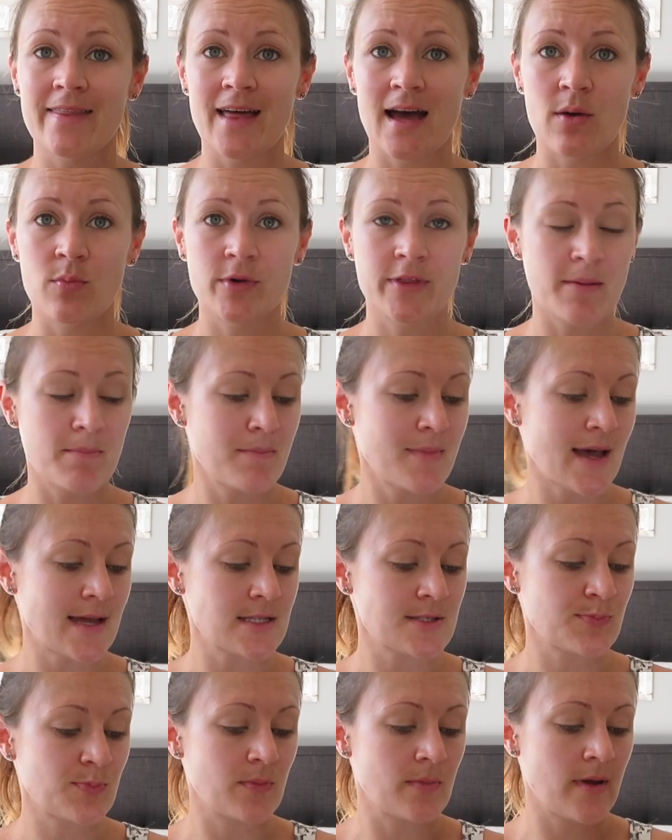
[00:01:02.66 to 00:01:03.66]
that with a
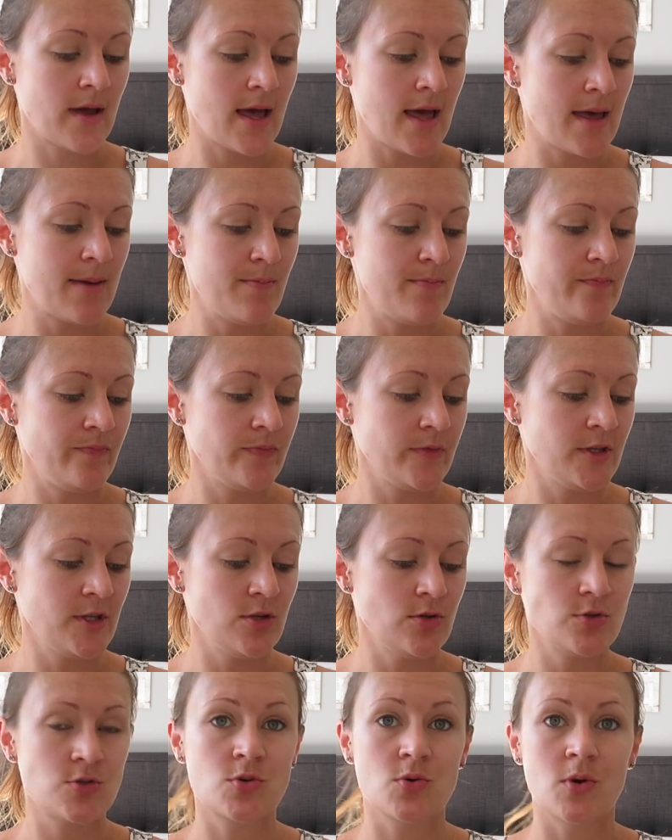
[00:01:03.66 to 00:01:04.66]
matte
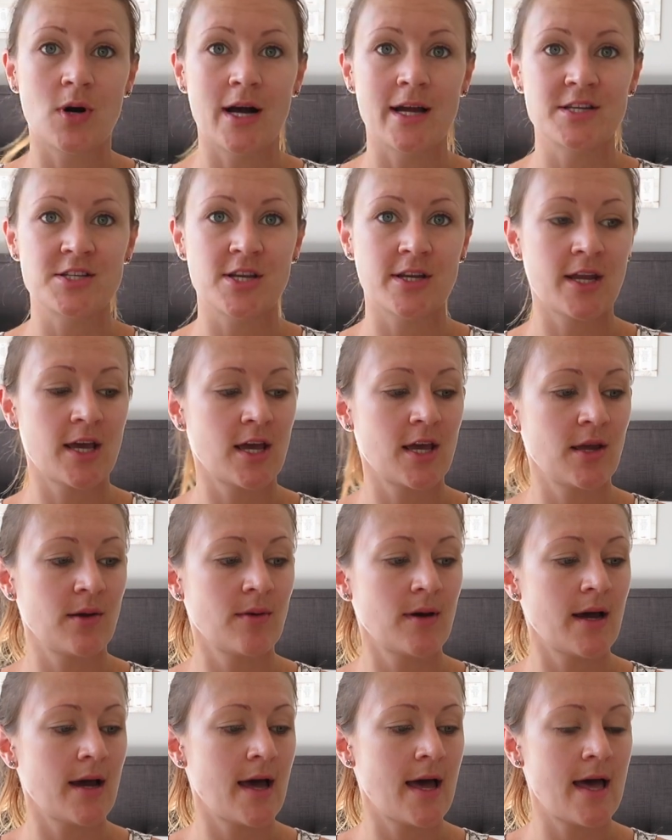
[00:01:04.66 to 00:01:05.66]
neutral
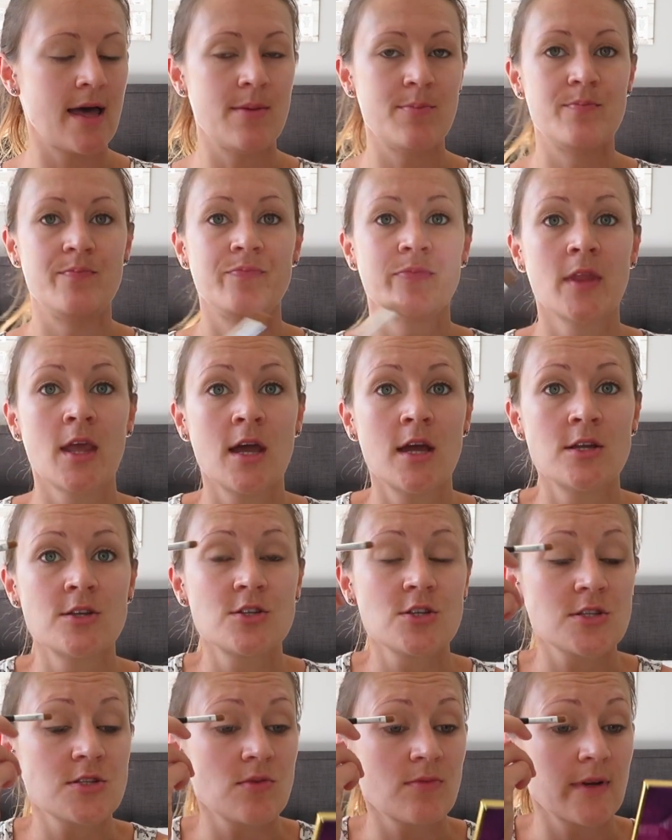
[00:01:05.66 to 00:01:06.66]
eyeshadow,
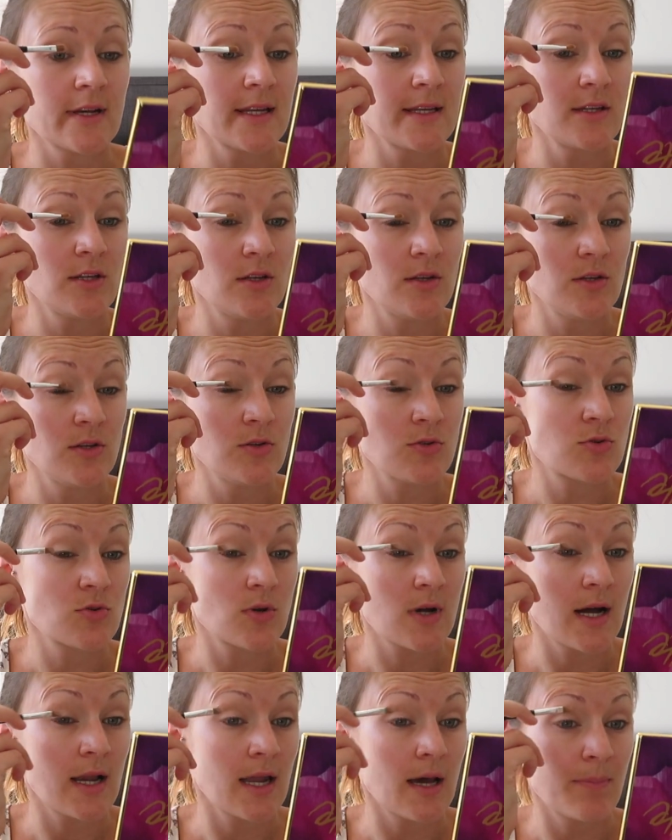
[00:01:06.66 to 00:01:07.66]
just a really neutral
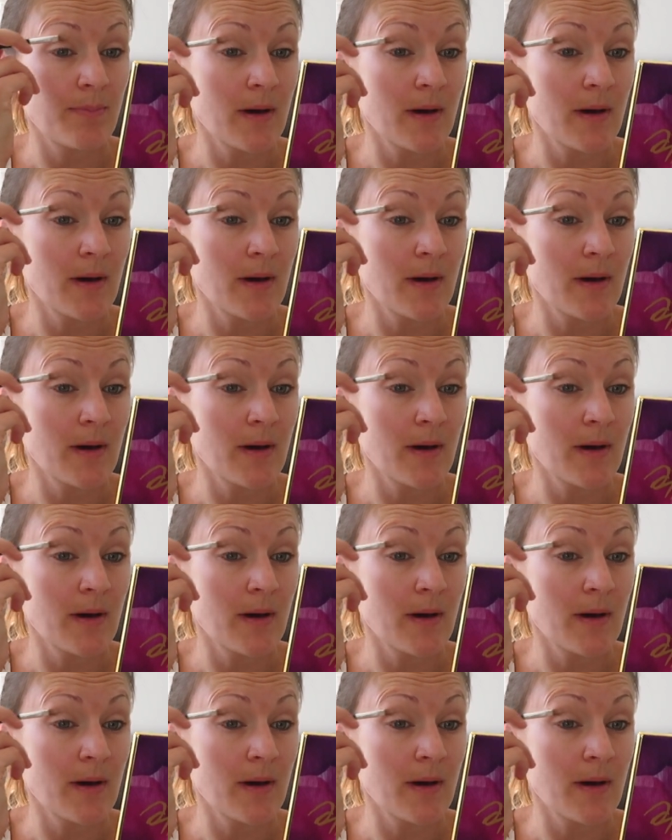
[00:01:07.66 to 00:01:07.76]
colour.